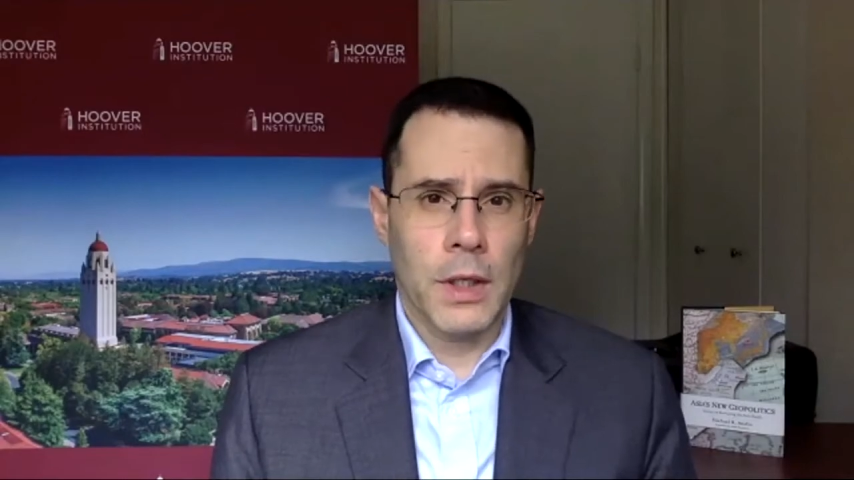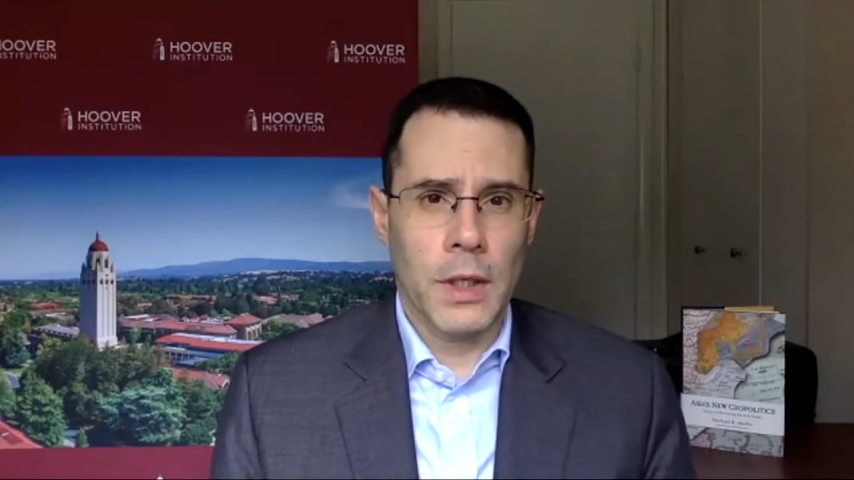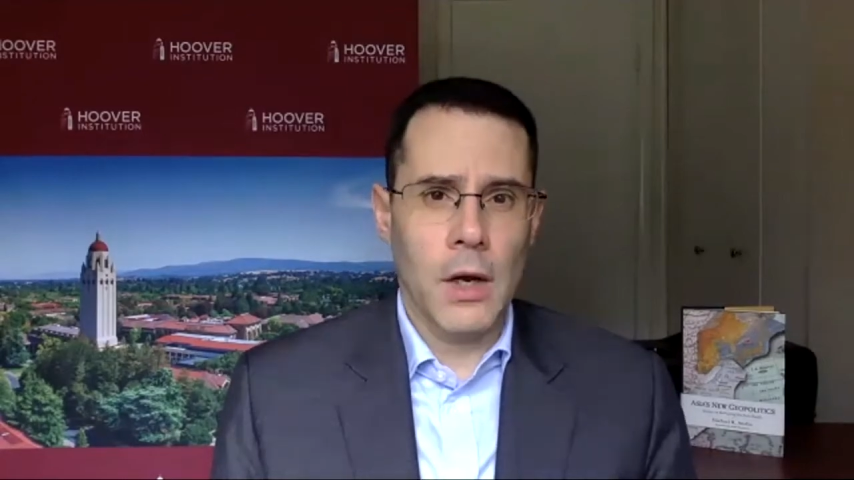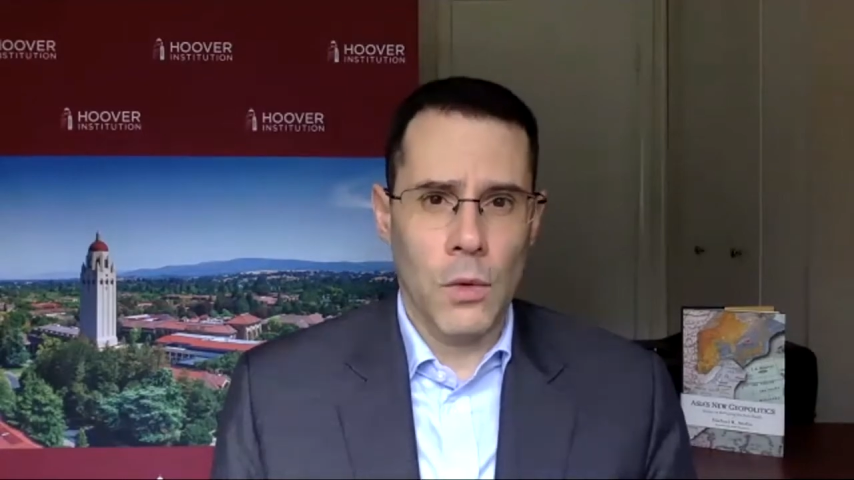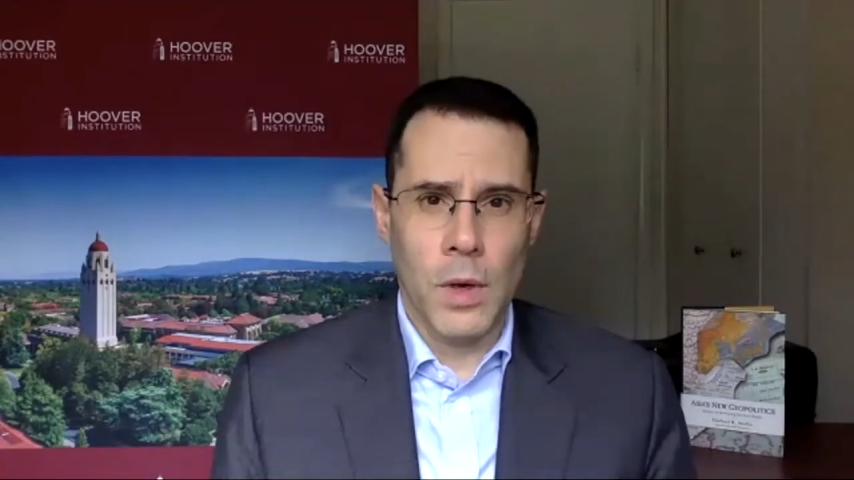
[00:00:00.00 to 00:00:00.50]
the
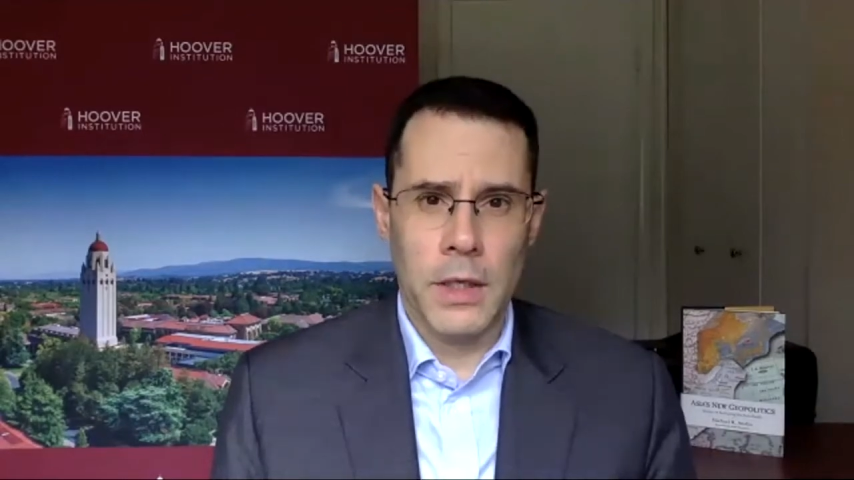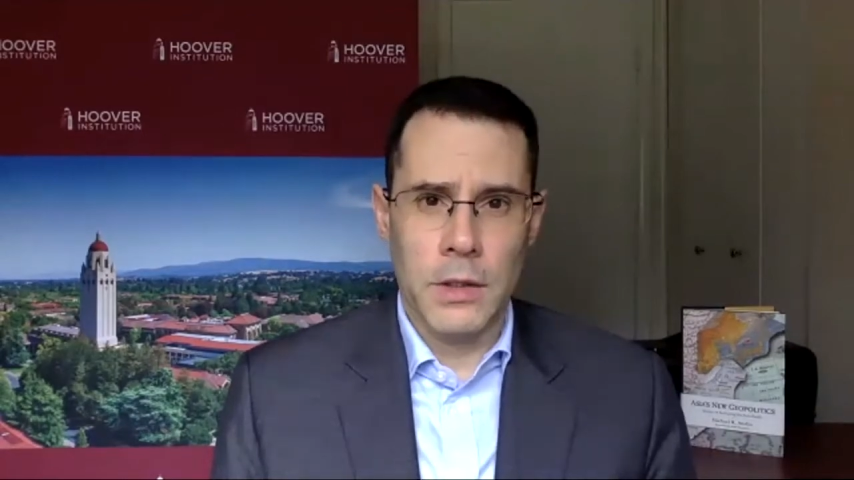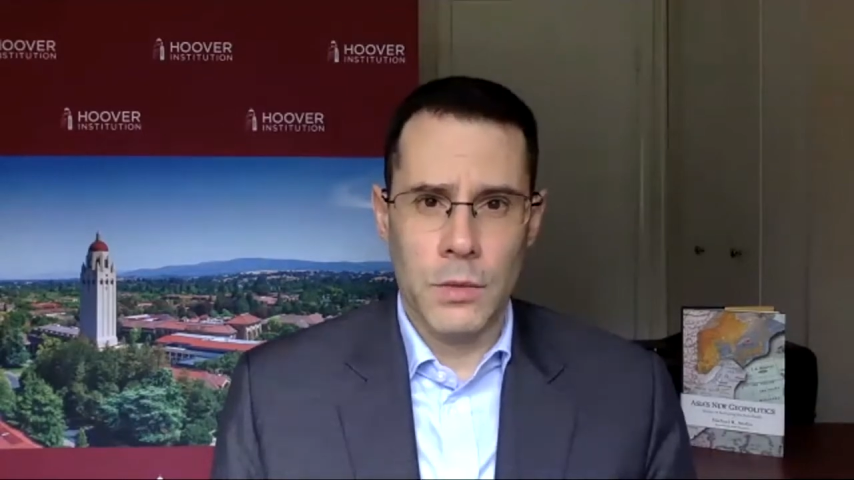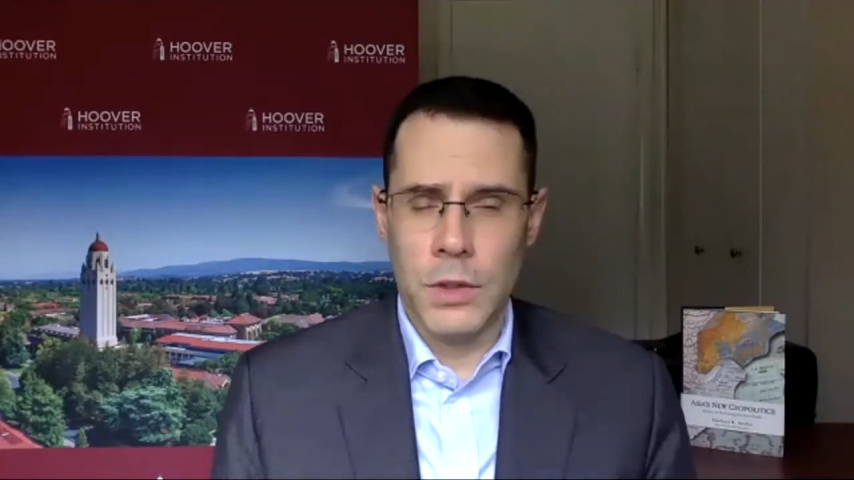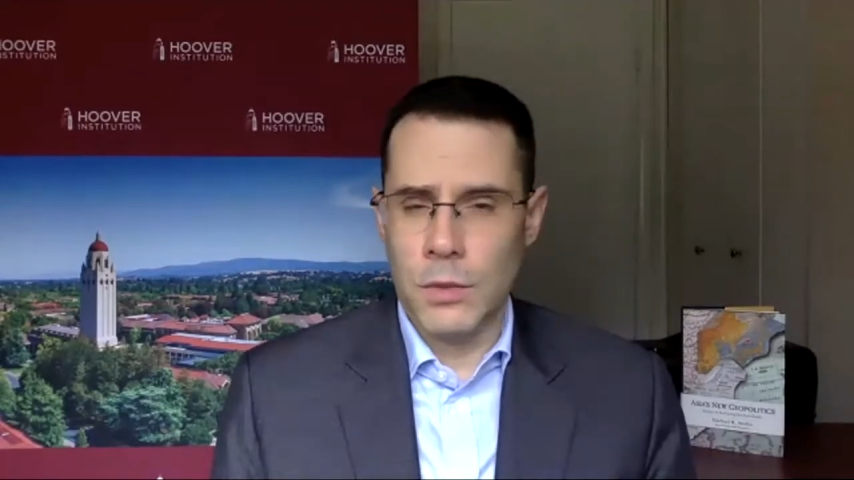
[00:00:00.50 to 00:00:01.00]
airways,
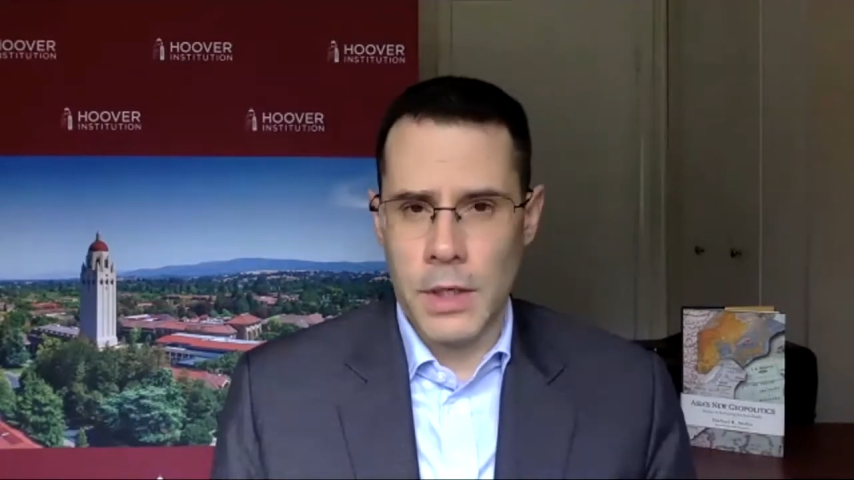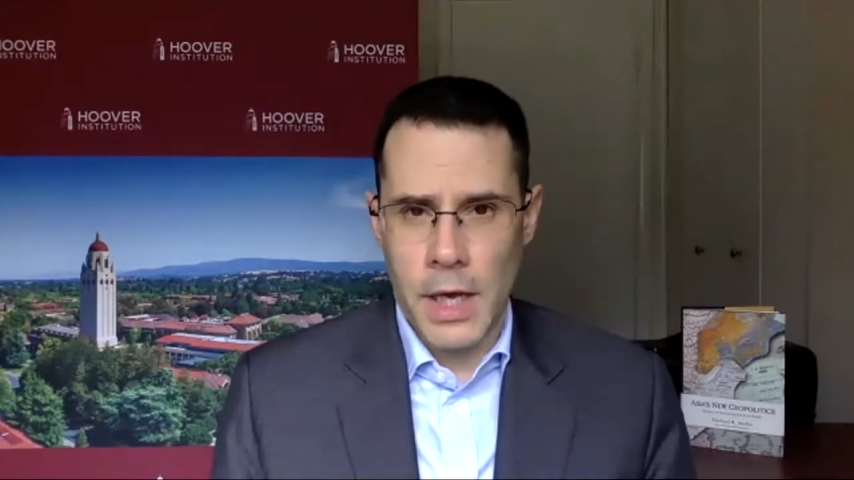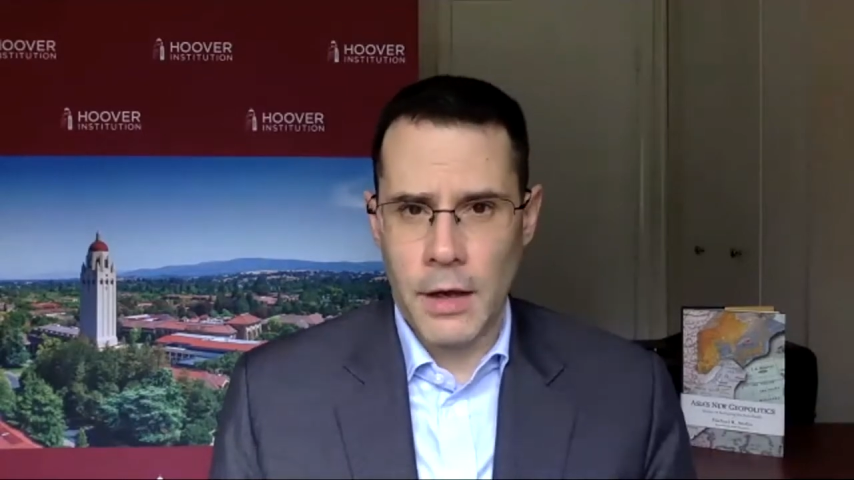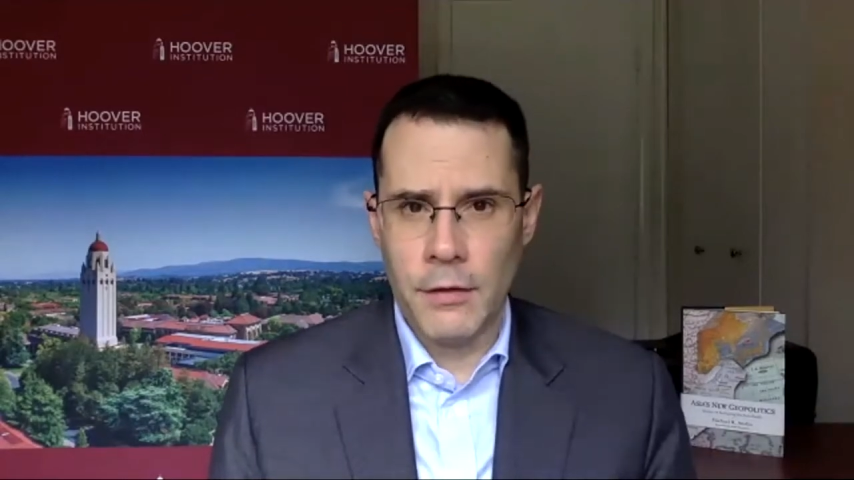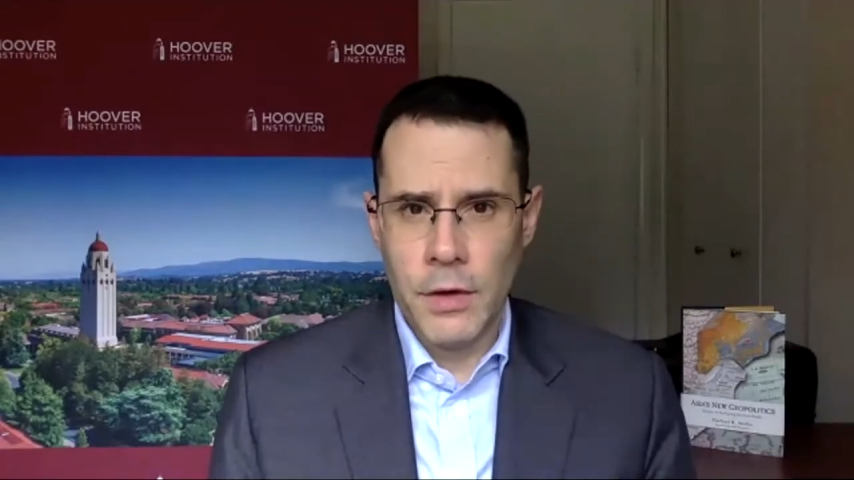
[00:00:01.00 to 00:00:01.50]
which would
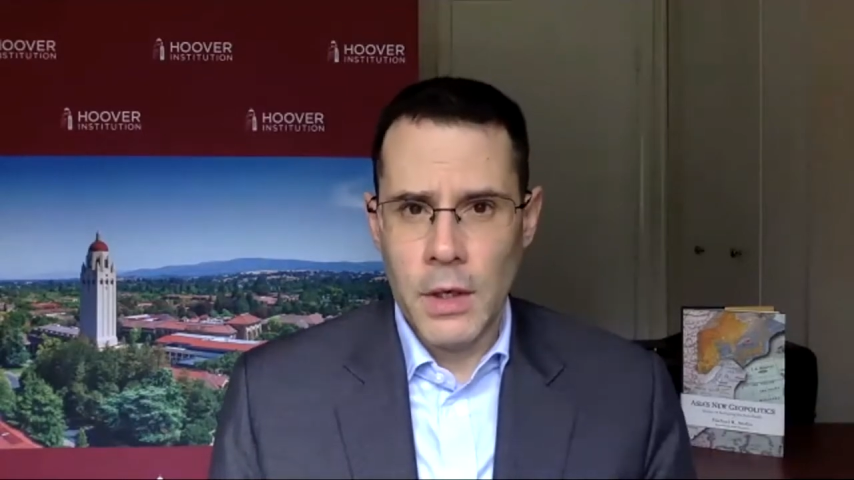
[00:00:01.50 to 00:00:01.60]
have